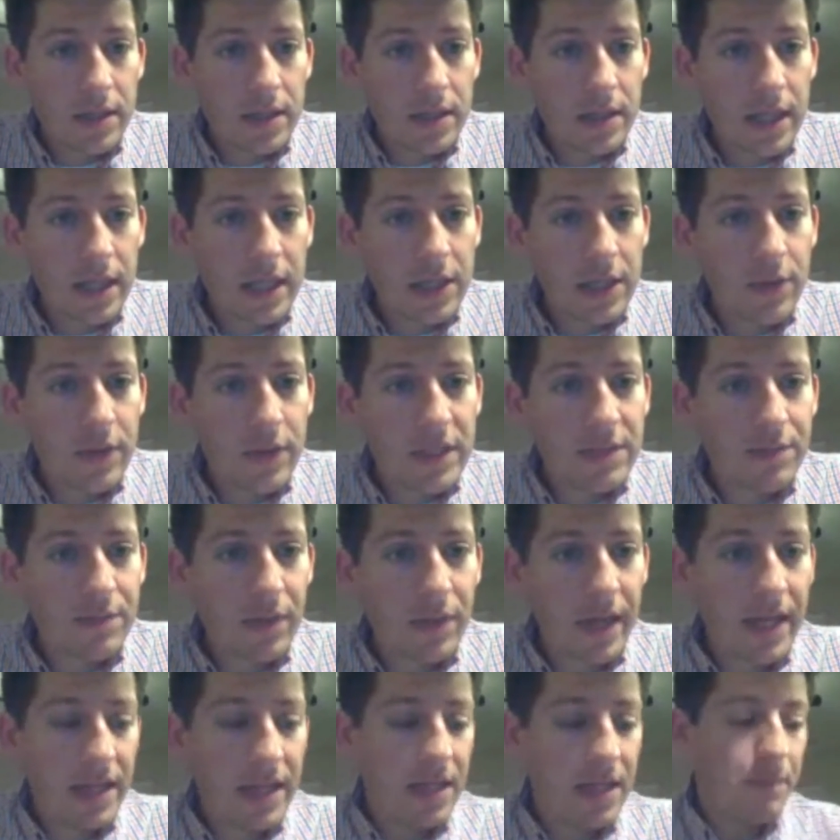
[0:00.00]
Can you
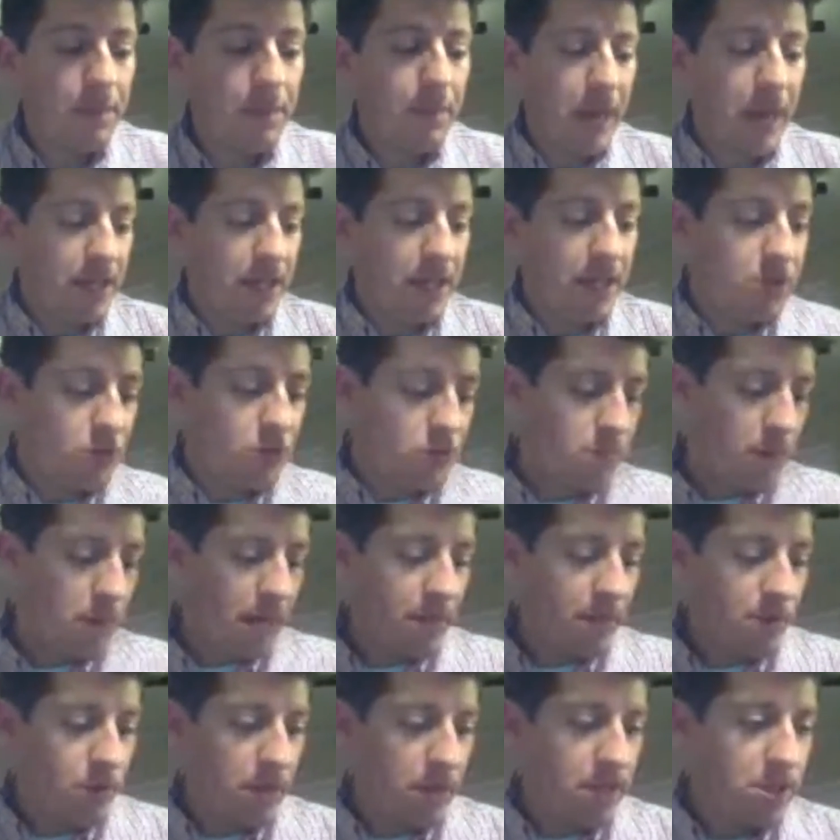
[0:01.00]
explain the Bantu
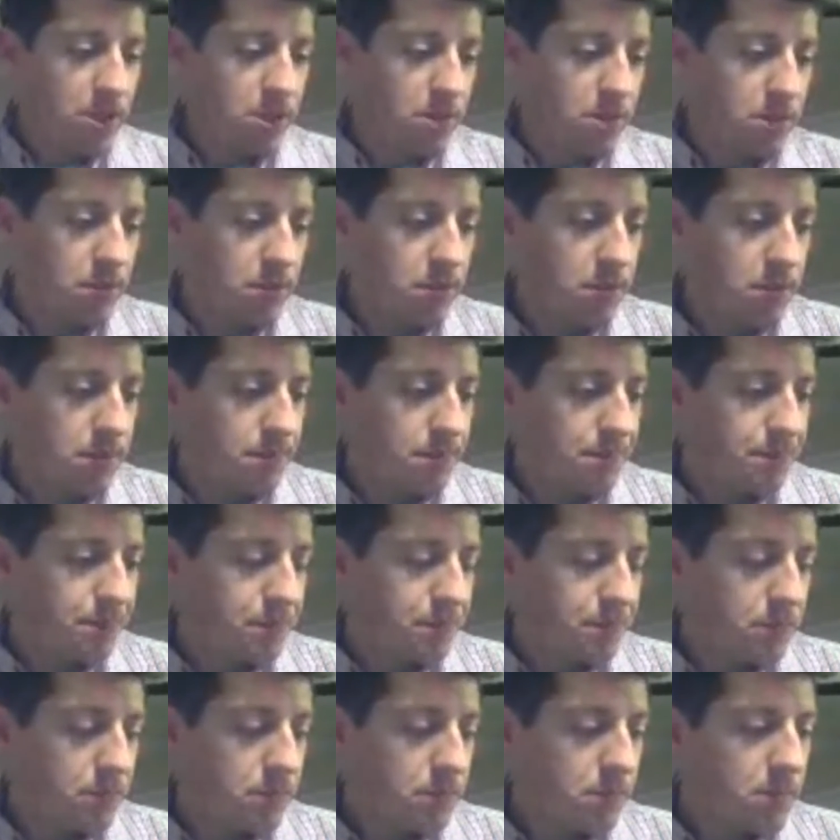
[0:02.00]
migrations?
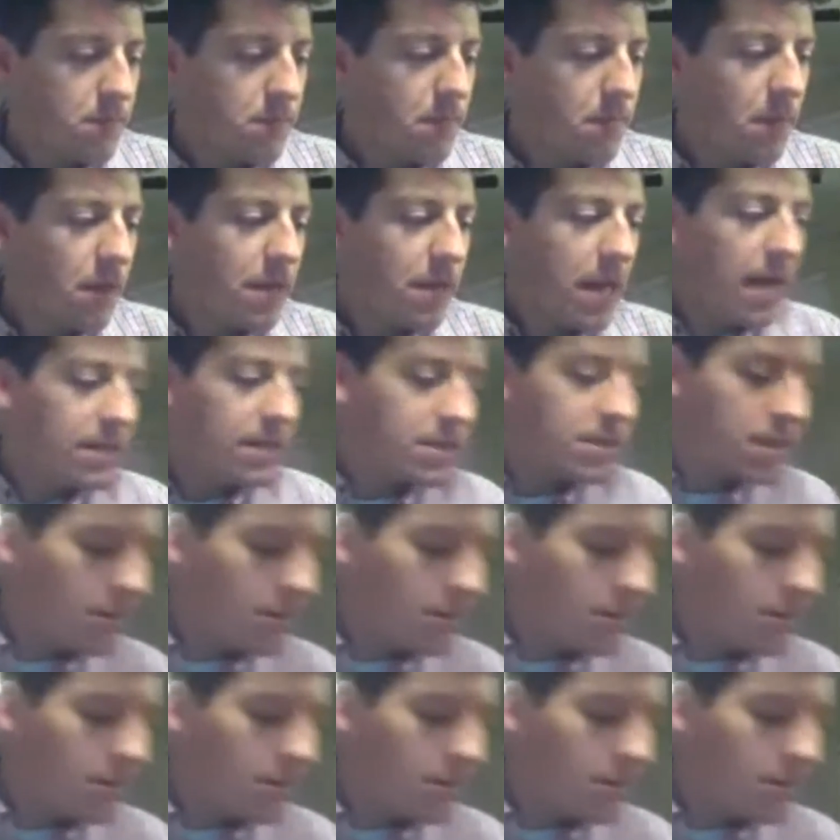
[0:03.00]
Yes,